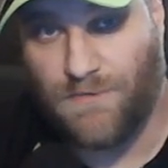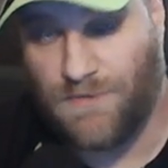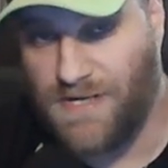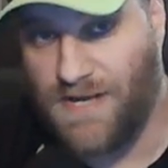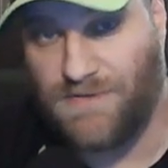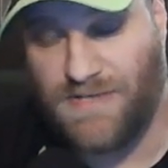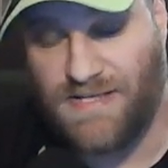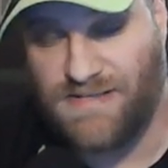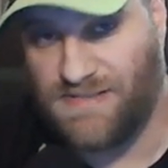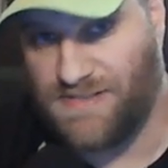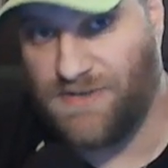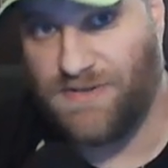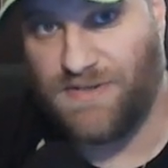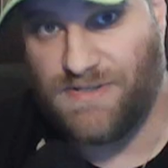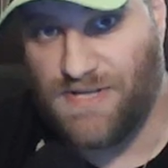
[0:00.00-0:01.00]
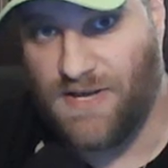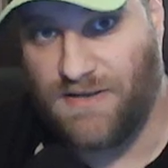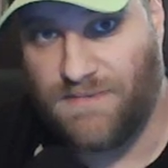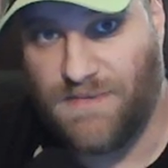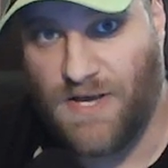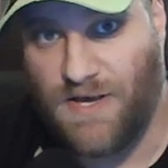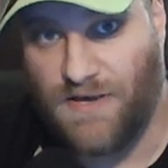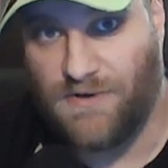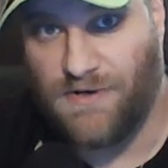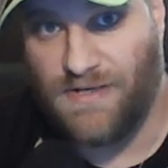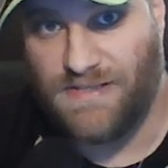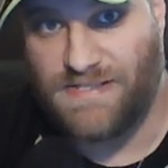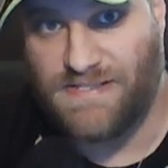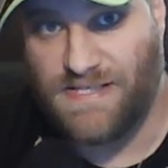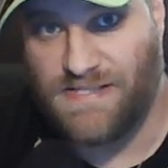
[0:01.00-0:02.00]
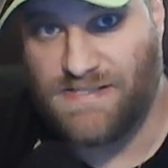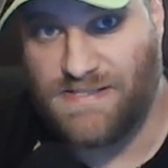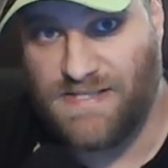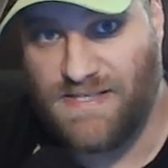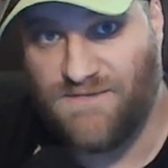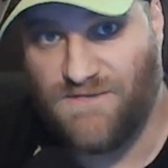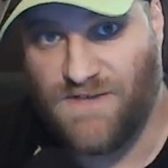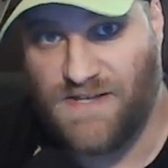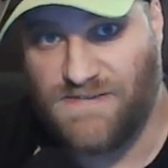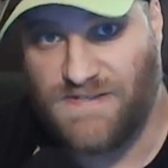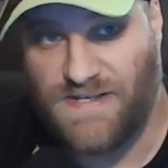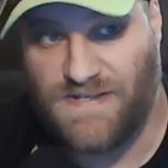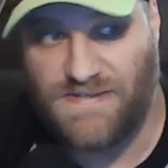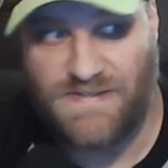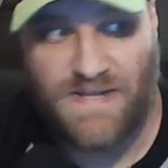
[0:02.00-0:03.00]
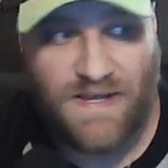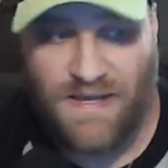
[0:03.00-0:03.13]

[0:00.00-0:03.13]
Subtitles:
We're not necessarily talking about how great the Saints defense is.